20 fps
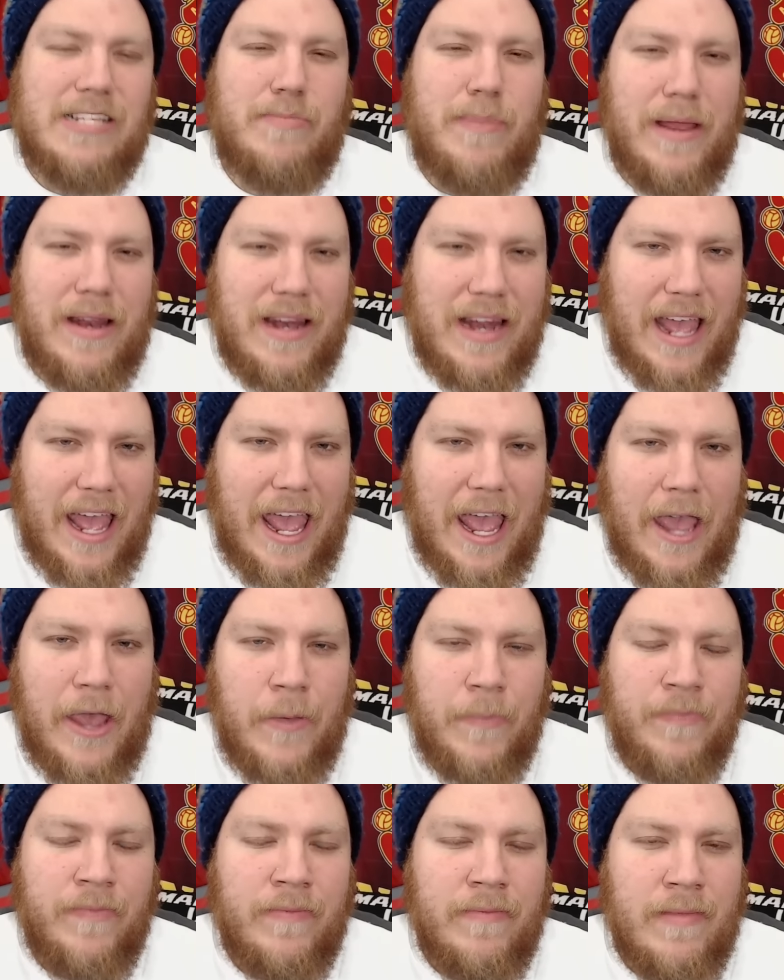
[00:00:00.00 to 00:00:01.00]
been there,
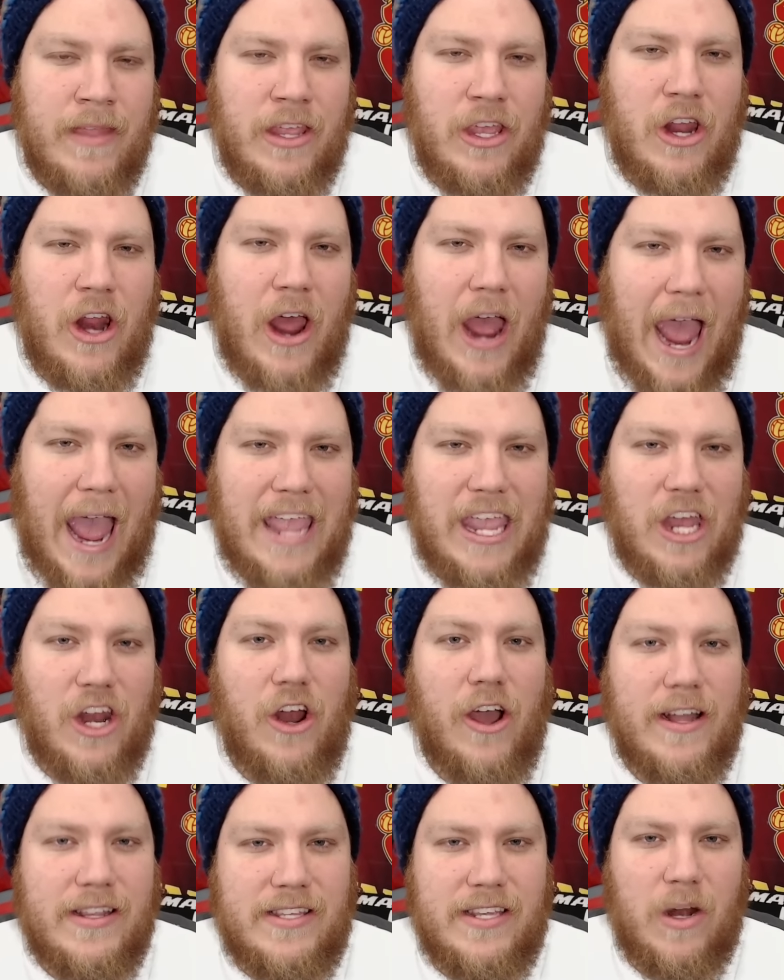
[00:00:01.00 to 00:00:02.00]
you know, at
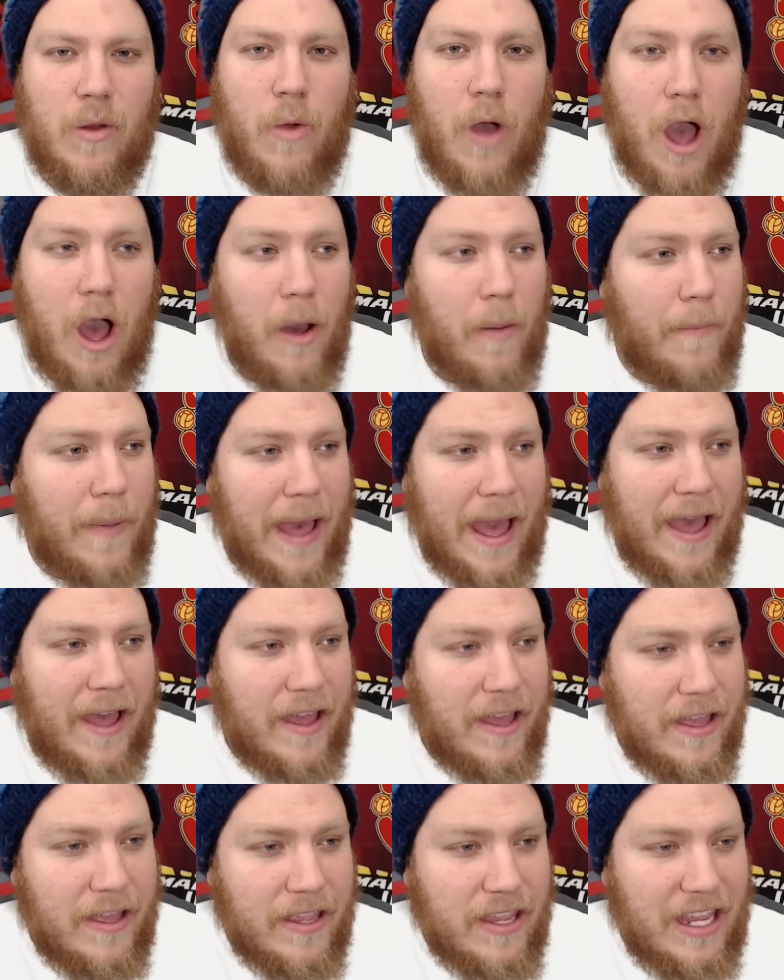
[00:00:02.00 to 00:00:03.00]
United a while, but
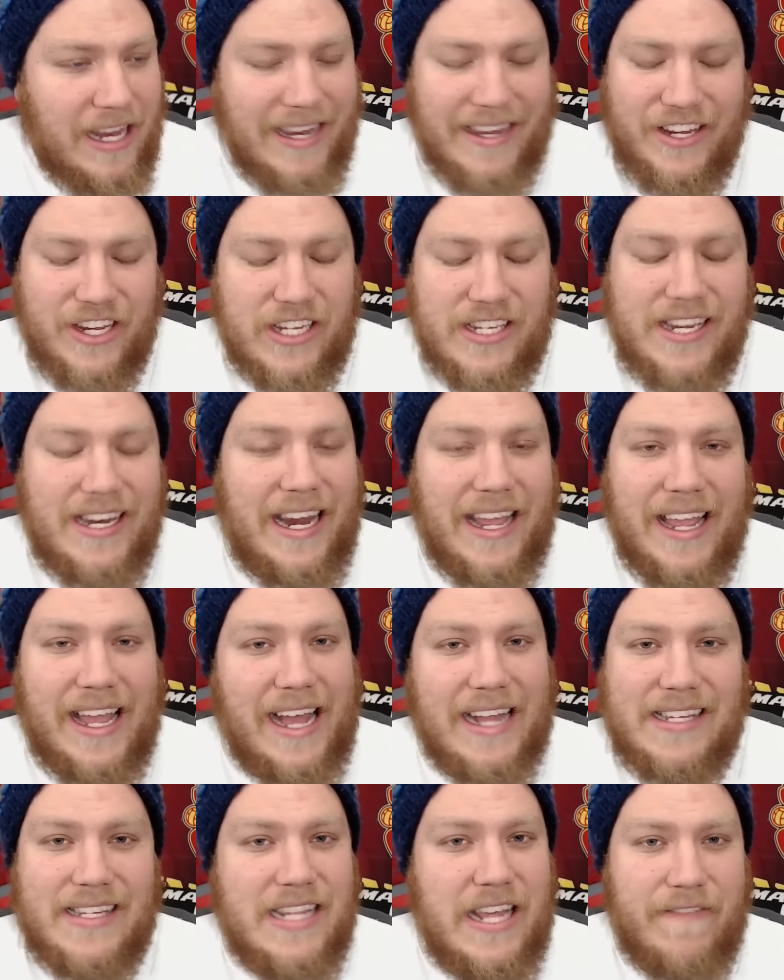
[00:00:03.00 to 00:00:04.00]
Jesse
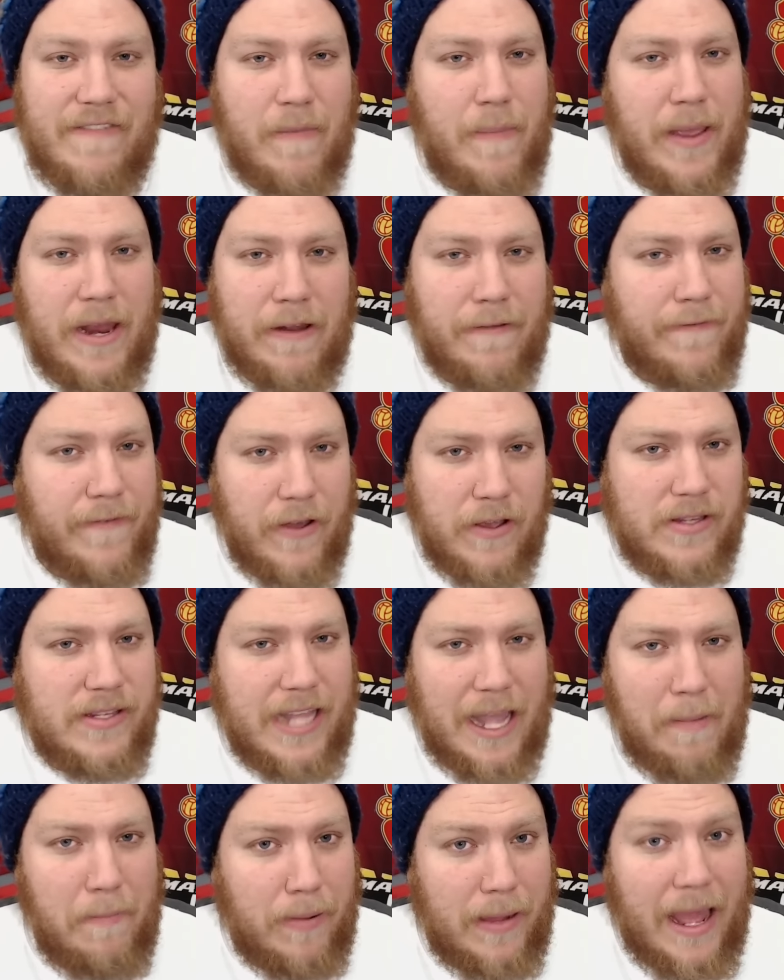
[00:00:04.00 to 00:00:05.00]
Lingard's never been a
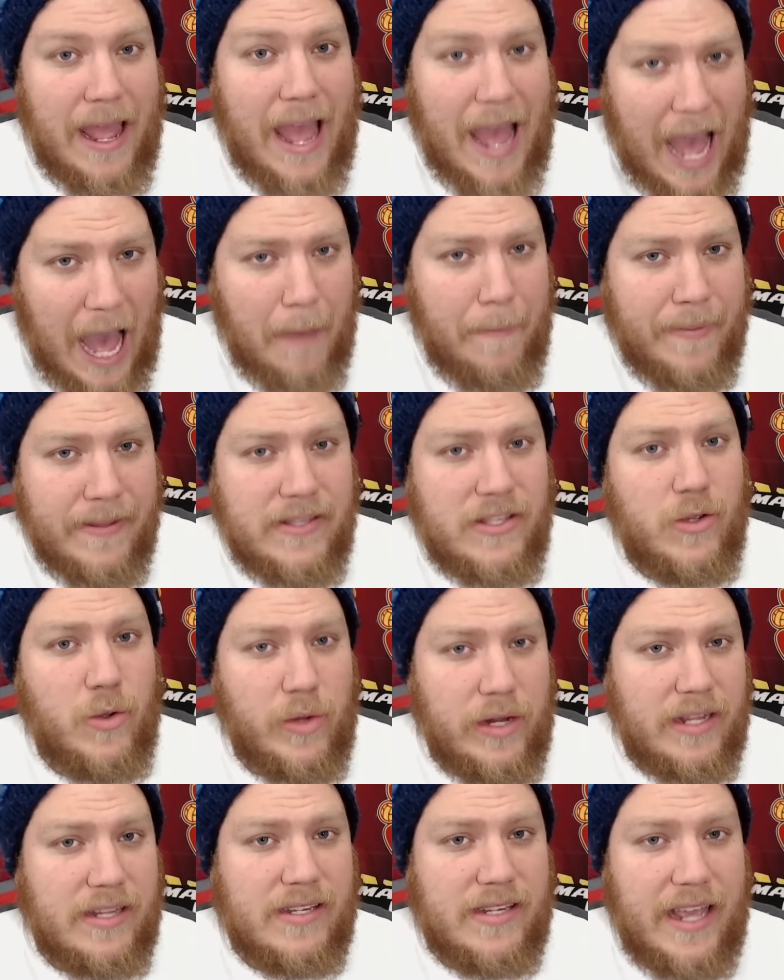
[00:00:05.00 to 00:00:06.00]
first-team player up until
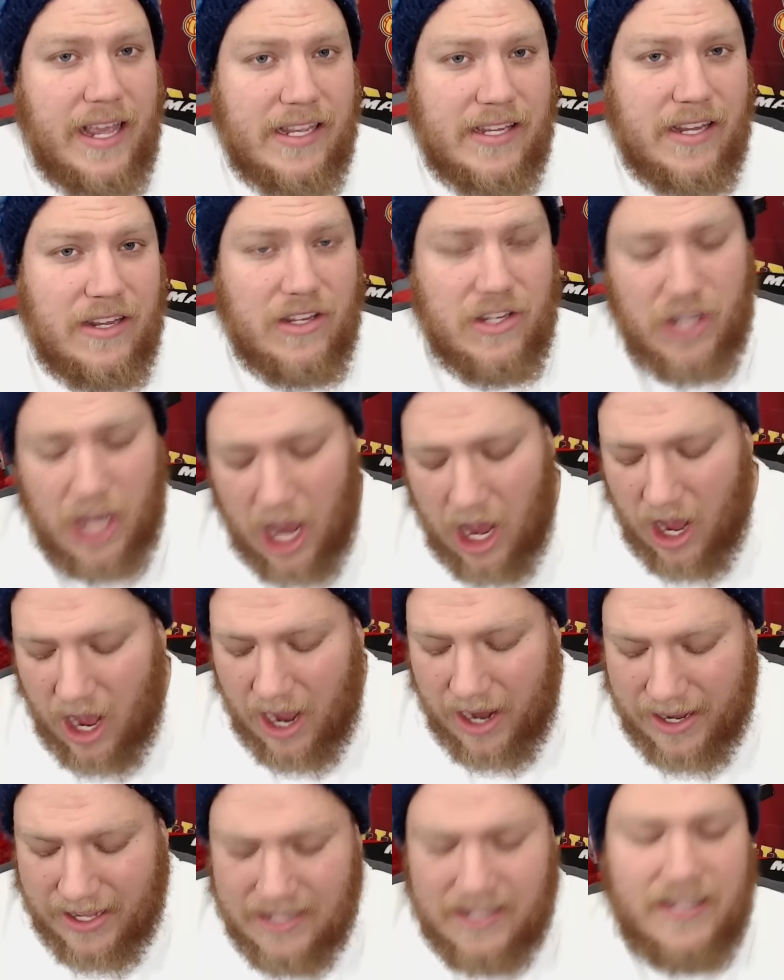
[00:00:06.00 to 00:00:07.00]
this season. So
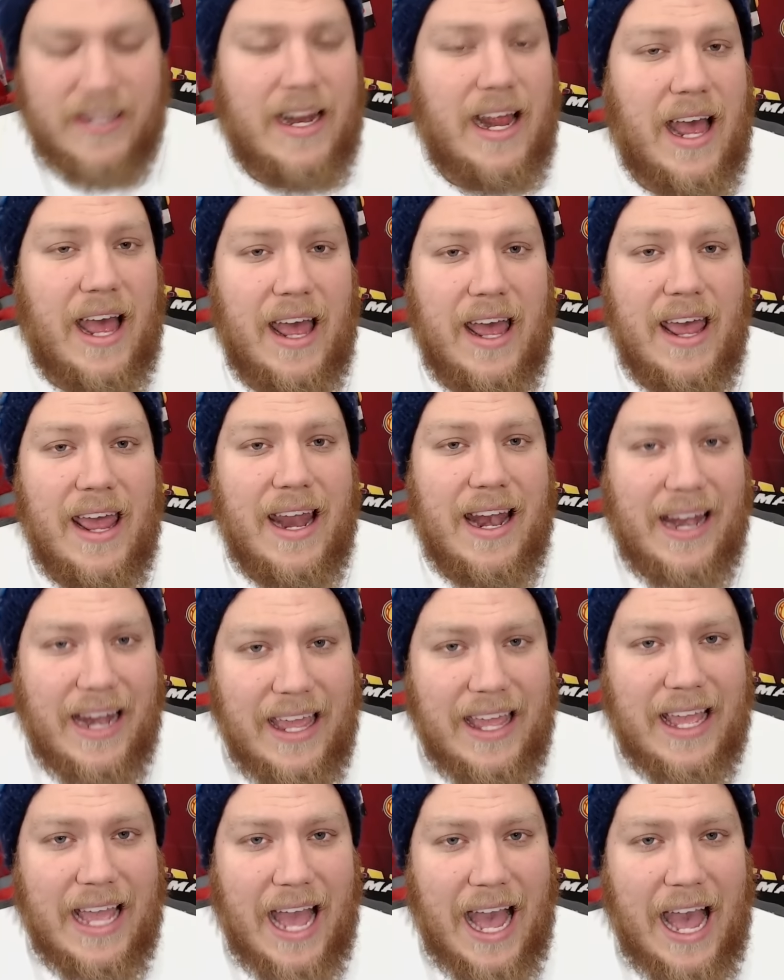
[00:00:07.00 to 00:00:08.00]
I consider
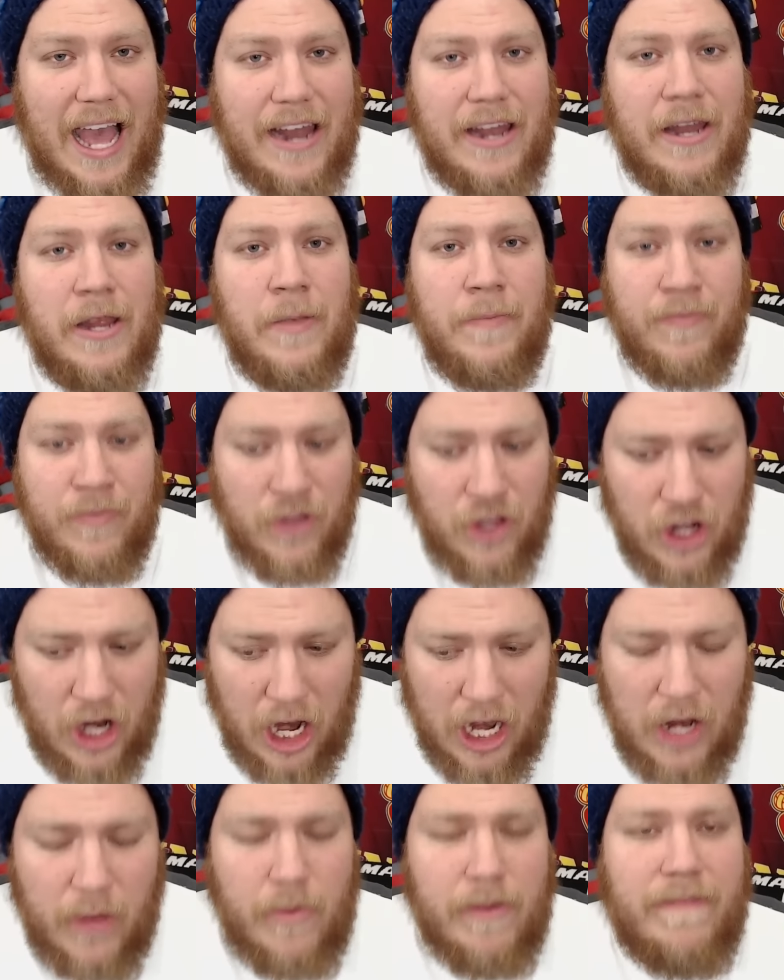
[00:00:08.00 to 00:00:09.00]
Lingard, you
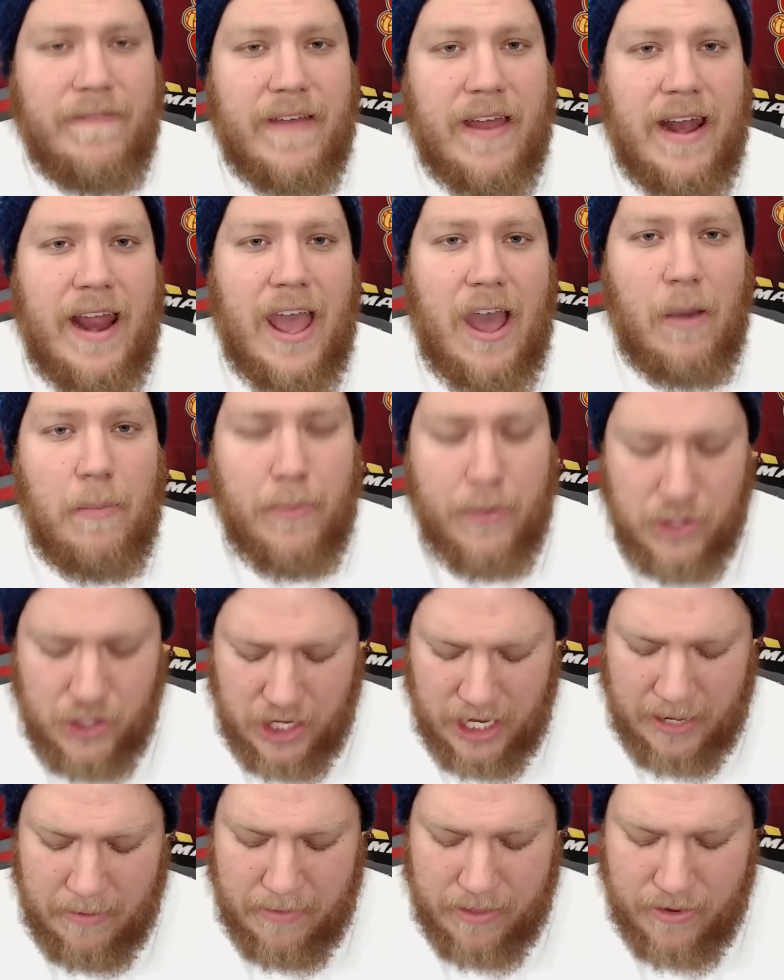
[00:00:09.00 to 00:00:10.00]
know, Louis Van Gaal
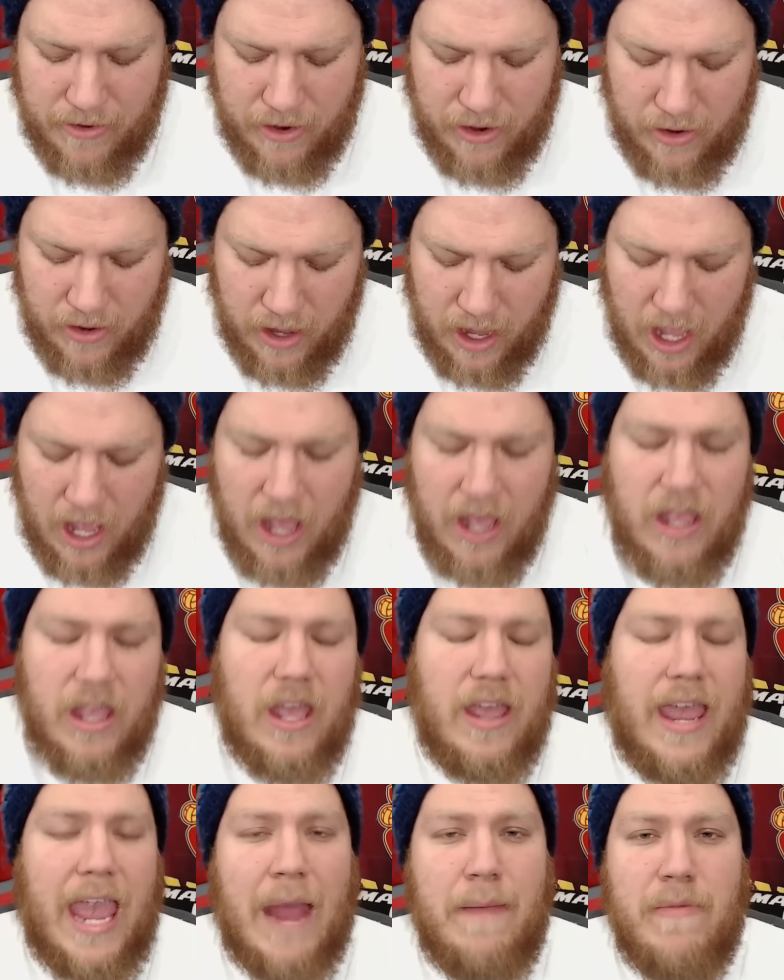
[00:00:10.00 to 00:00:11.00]
pushing him through.
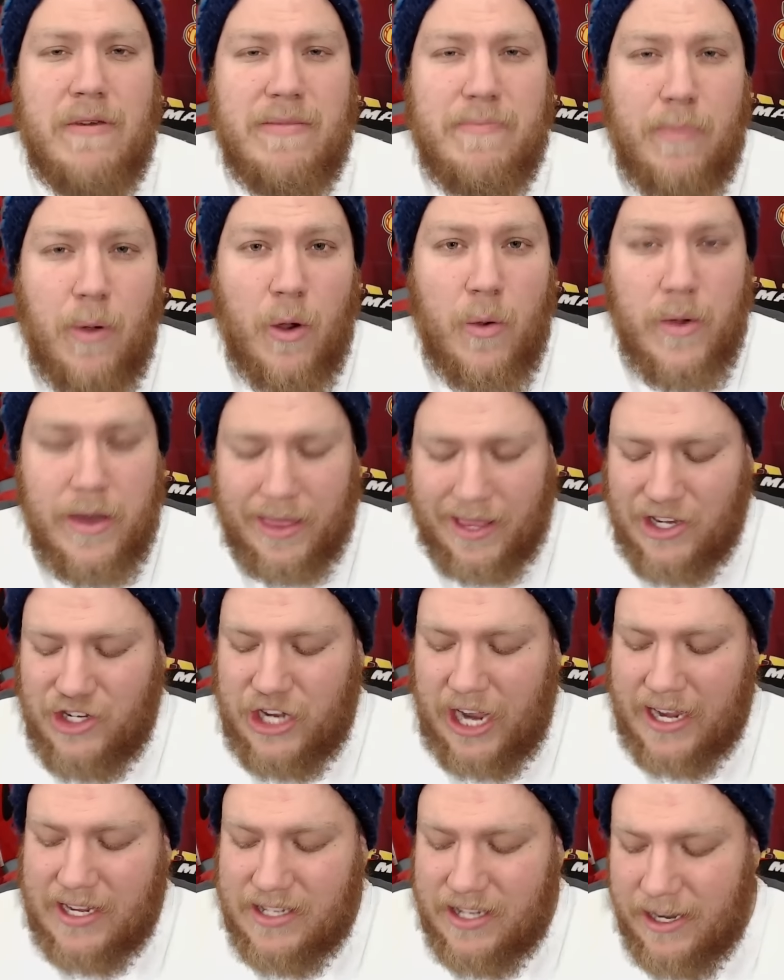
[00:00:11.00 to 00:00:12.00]
Cameron
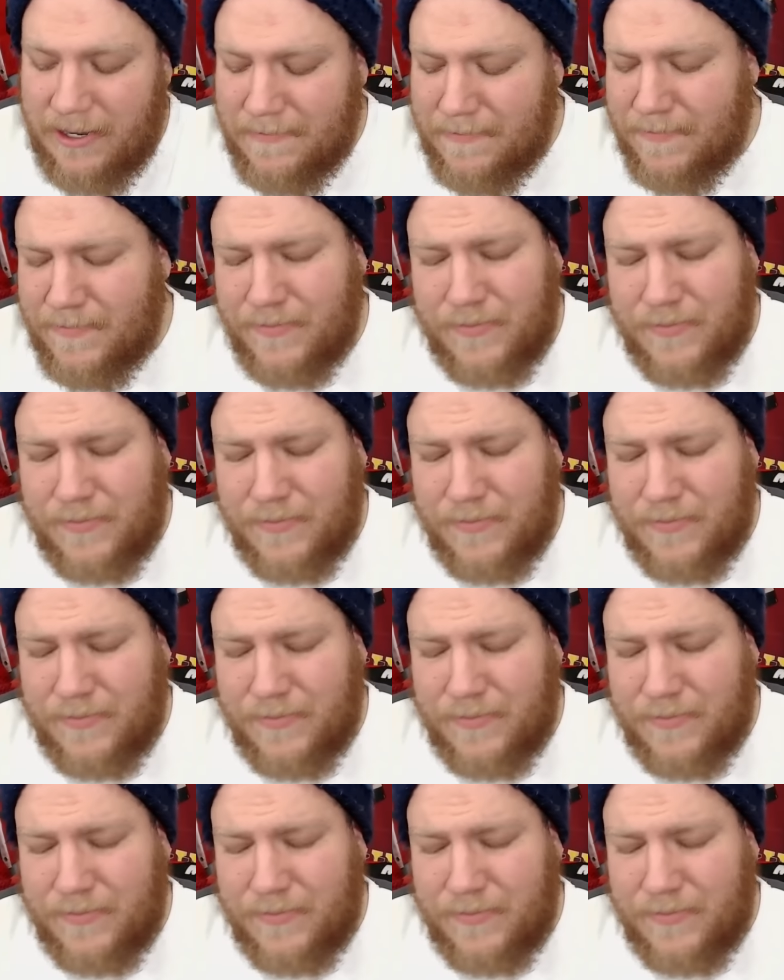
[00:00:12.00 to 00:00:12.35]
Borwick-Jackson,